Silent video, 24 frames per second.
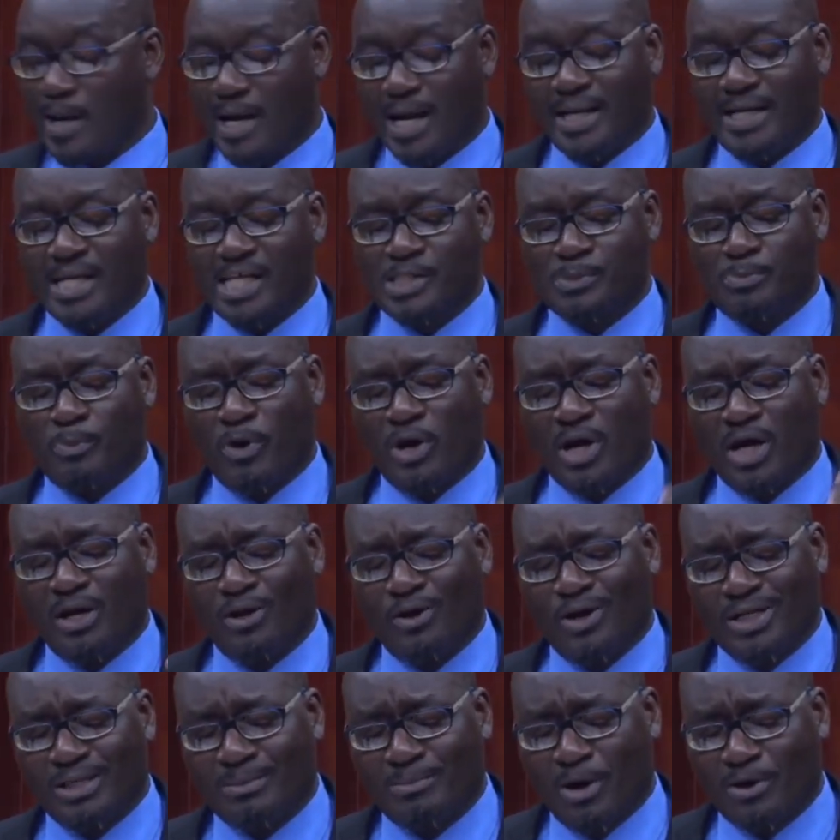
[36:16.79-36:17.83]
And they spoke a
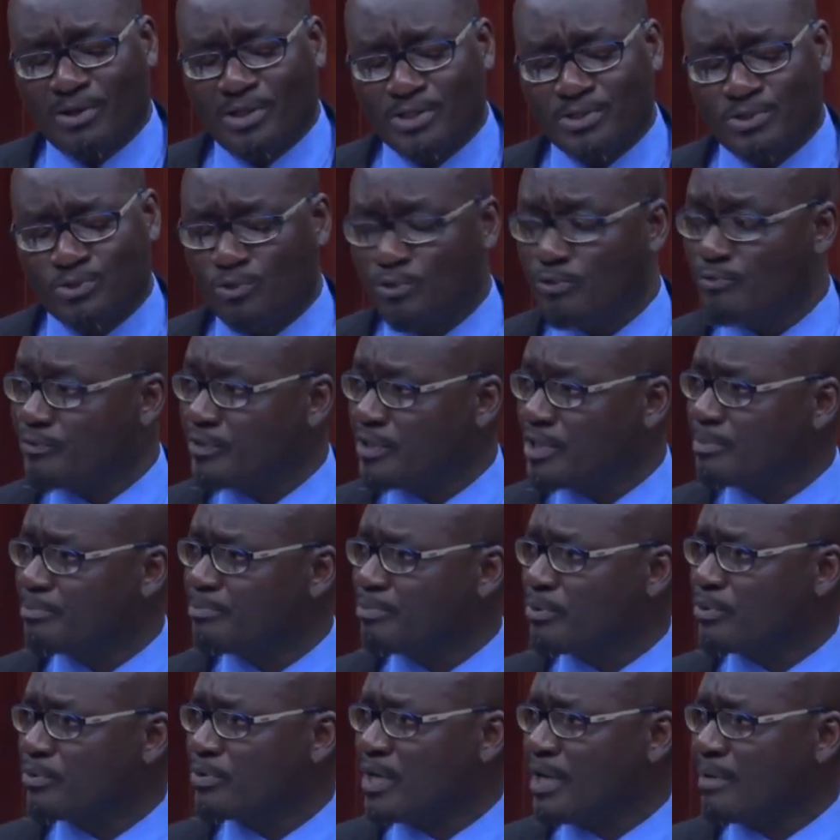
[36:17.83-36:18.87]
lot about the school feeding
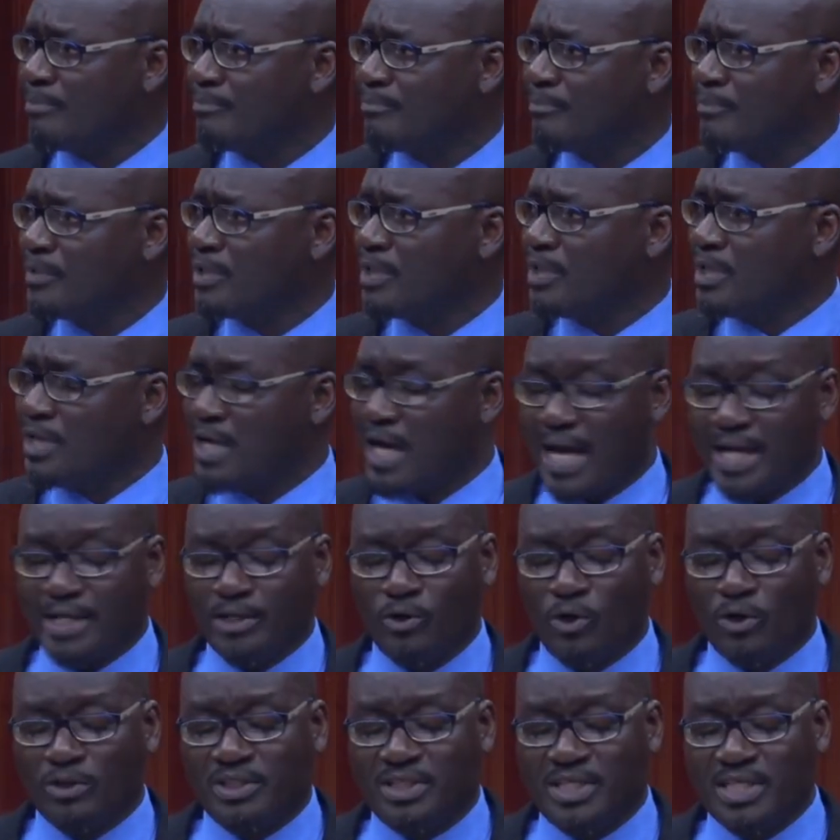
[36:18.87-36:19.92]
program. I
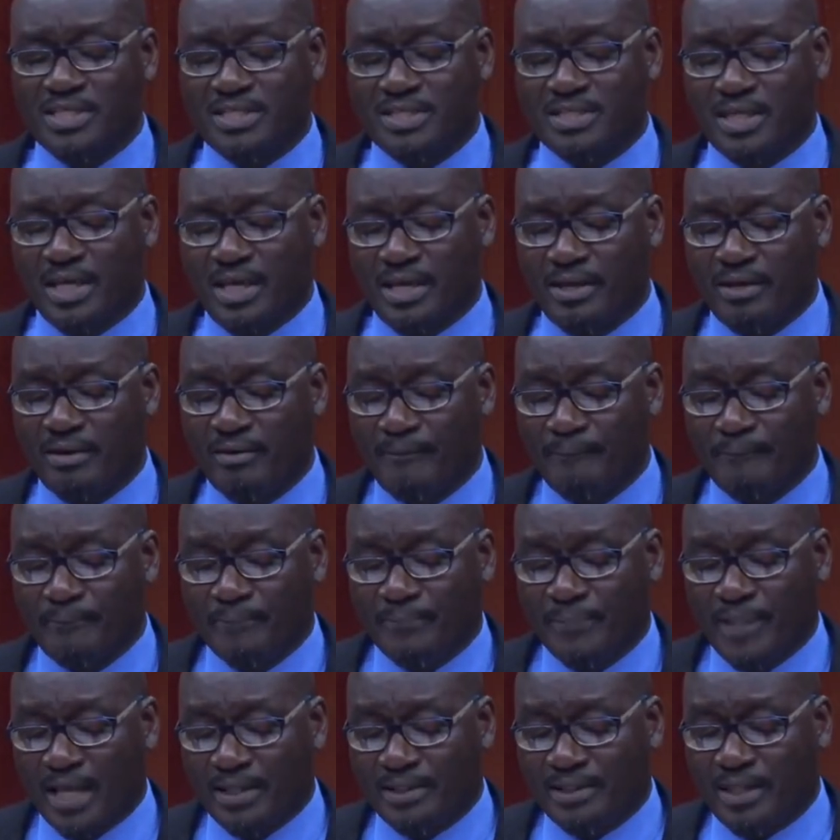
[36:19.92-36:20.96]
note this year
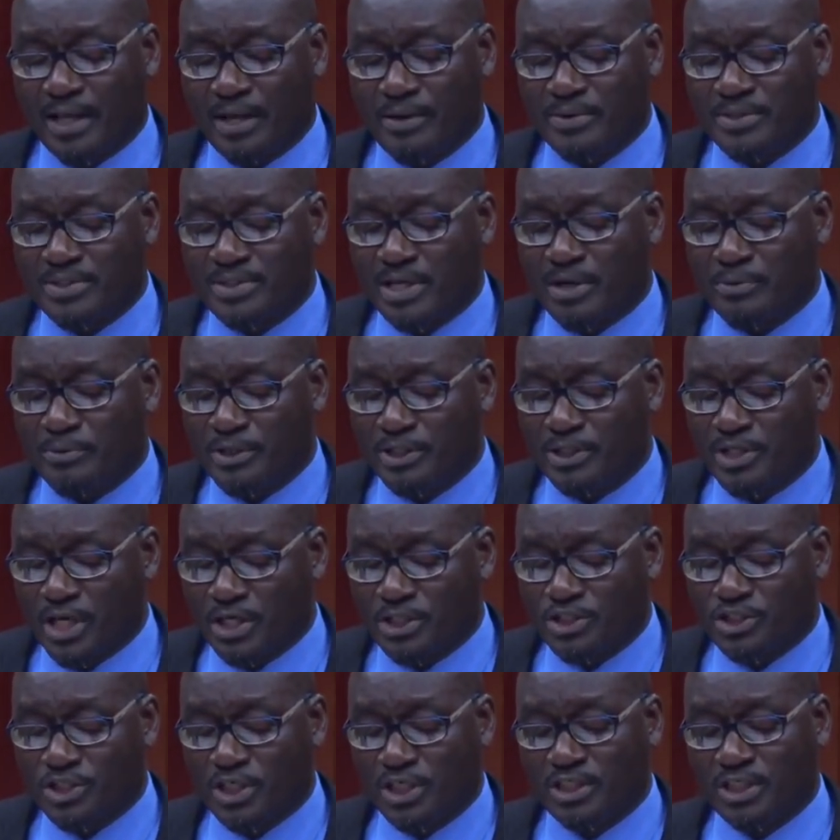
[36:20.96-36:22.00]
that there is a
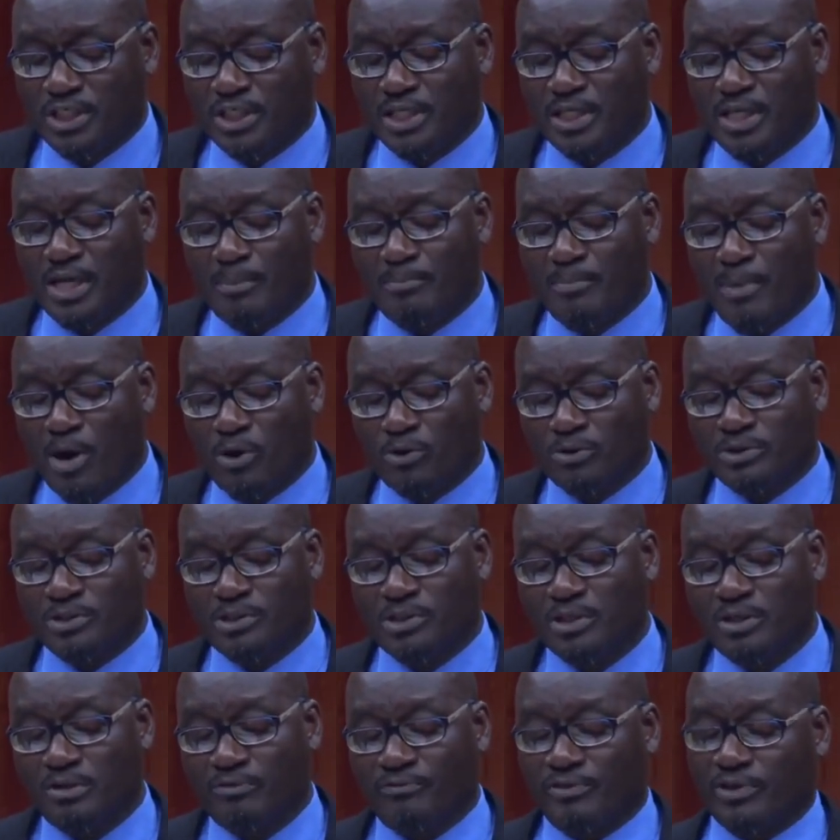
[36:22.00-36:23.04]
reduction in the
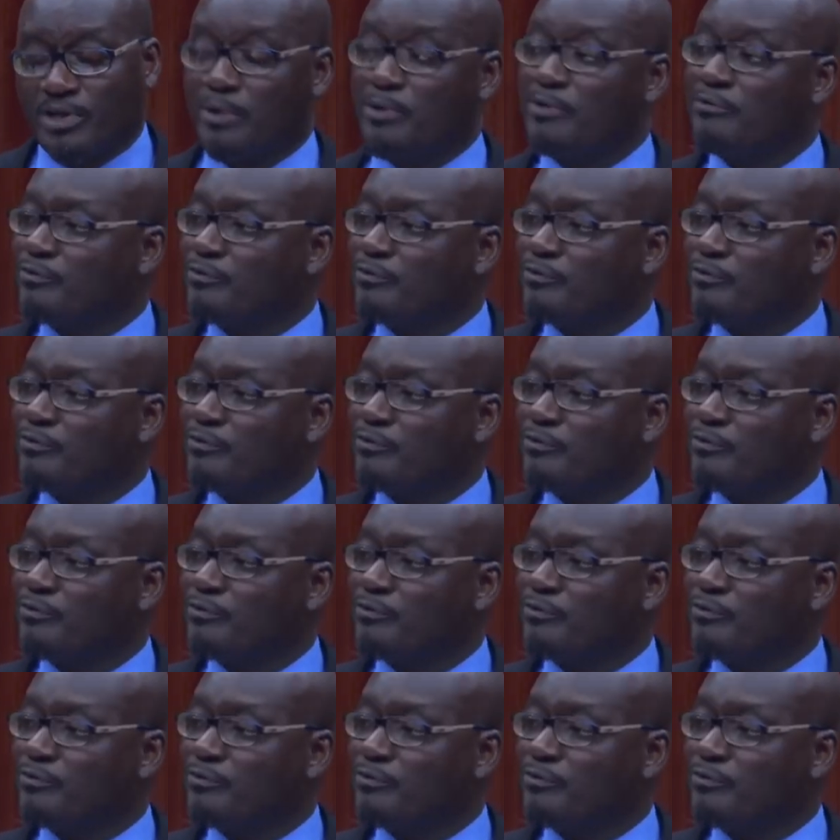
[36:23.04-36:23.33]
amount for the